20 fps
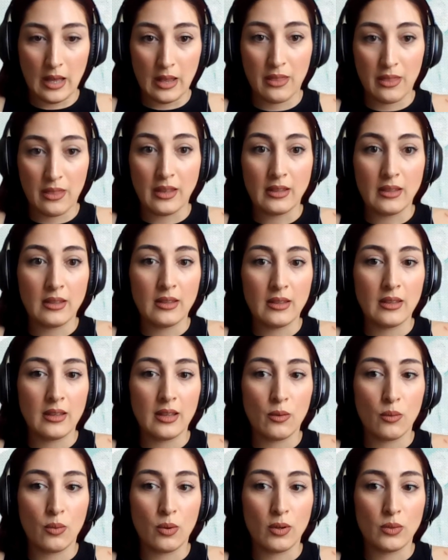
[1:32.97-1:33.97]
Then
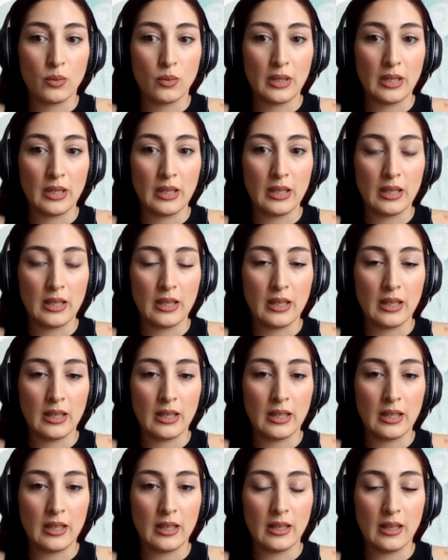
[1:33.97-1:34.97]
what
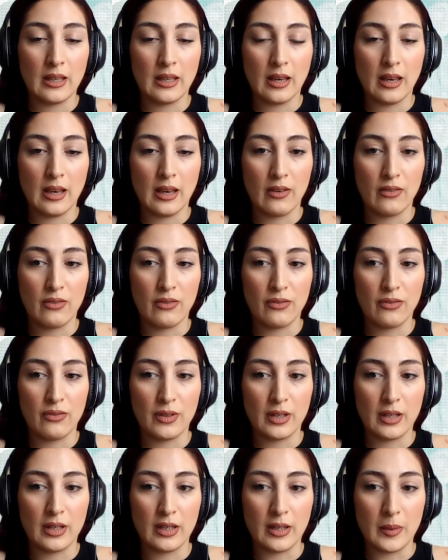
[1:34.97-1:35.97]
we have
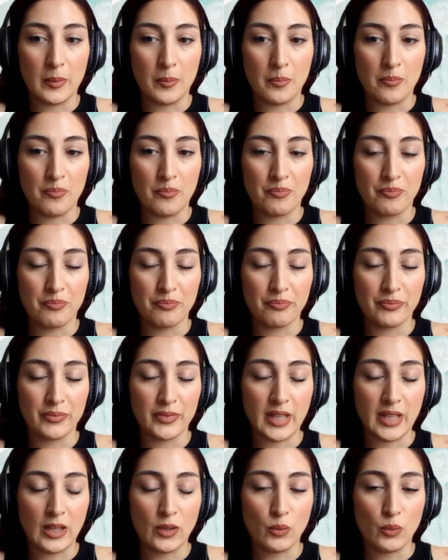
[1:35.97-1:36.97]

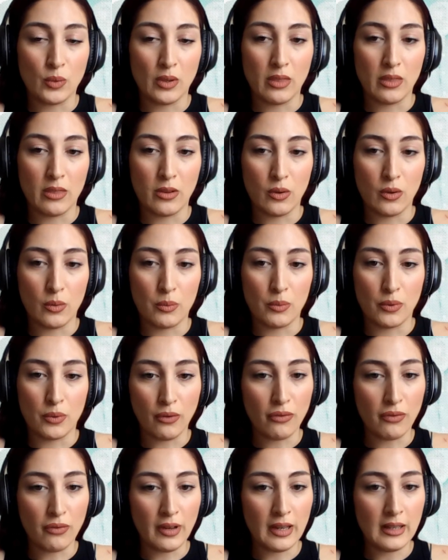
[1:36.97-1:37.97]
done with your
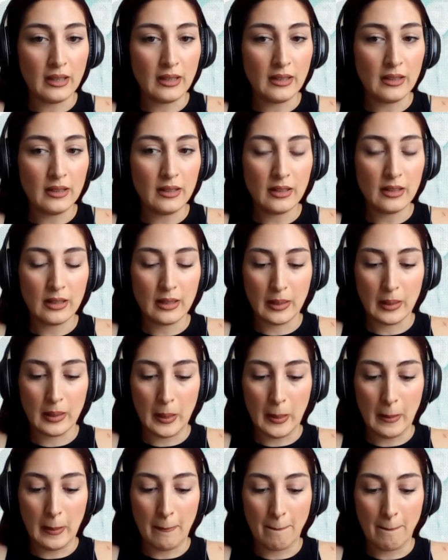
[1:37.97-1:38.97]
profile,
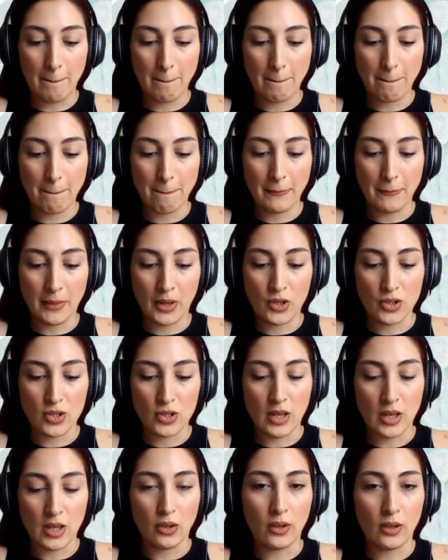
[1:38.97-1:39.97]
because
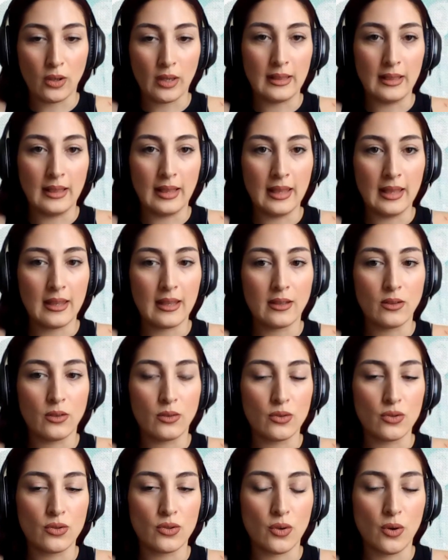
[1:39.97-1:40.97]
now you can link and
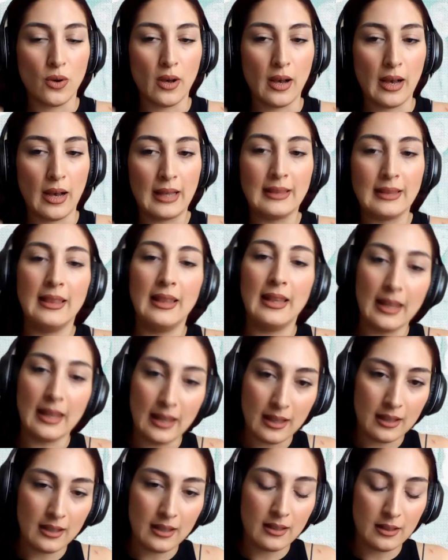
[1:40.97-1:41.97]
also
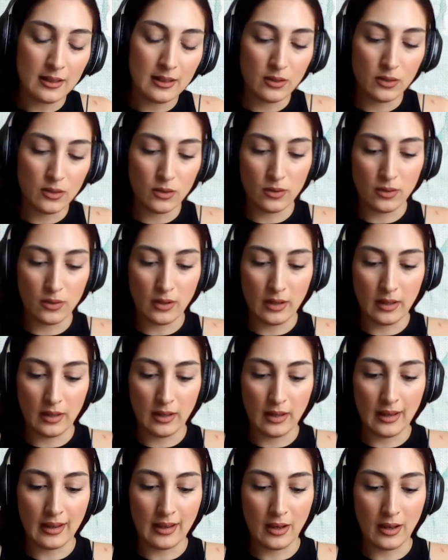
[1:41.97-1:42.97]
unlink your
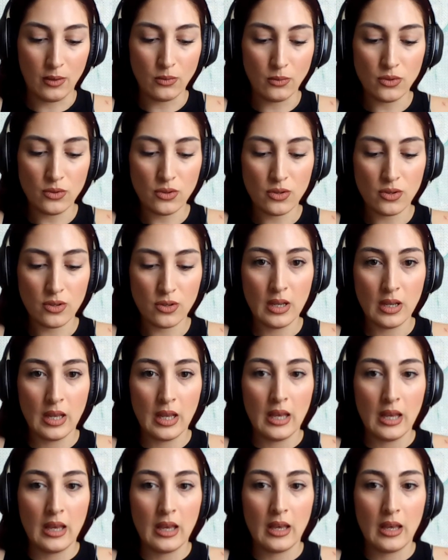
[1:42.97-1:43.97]
accounts,
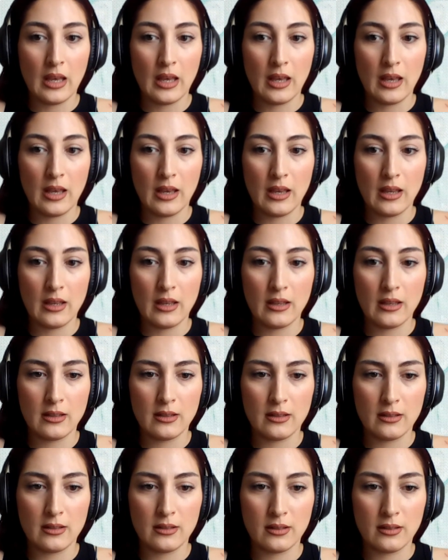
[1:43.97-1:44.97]

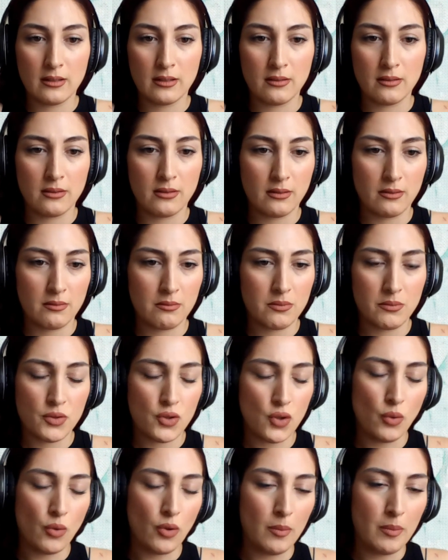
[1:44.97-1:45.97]
and
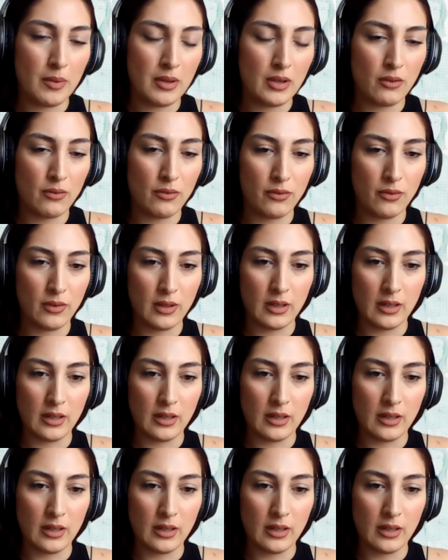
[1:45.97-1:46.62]
show you a bit of